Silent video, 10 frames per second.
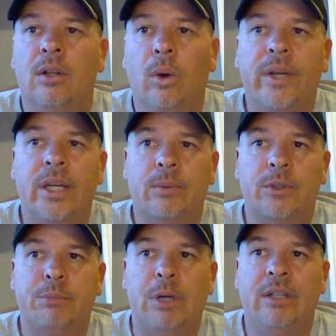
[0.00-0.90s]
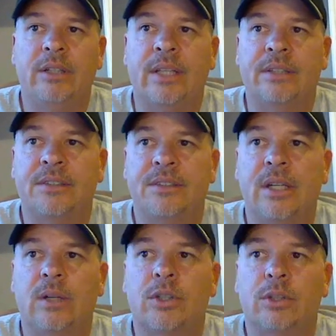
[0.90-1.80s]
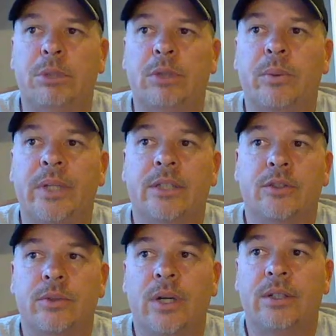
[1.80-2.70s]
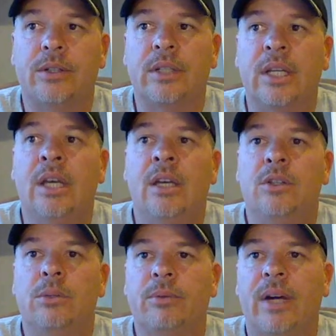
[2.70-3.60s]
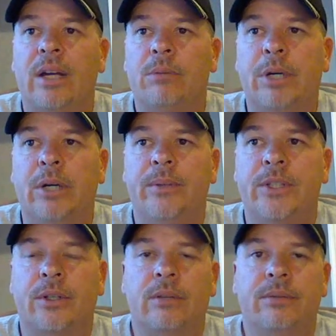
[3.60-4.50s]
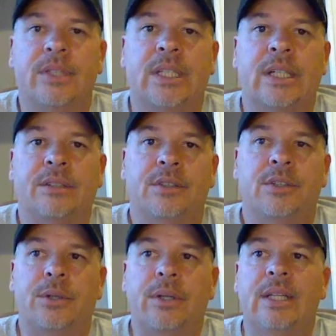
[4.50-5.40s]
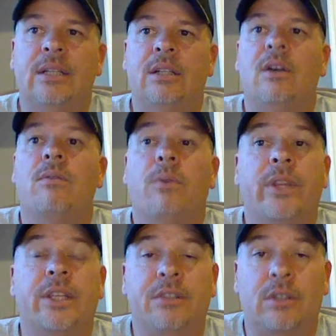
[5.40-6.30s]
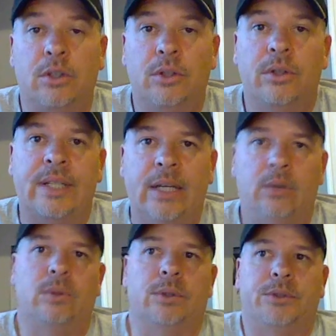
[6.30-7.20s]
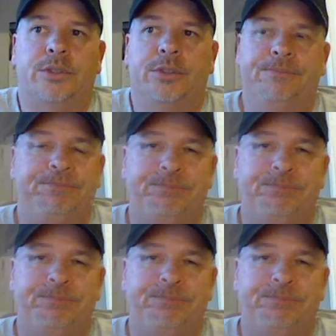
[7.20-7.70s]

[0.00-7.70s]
Loria responded that the sale could be reconstructed to provide a better return for the secured debt holders.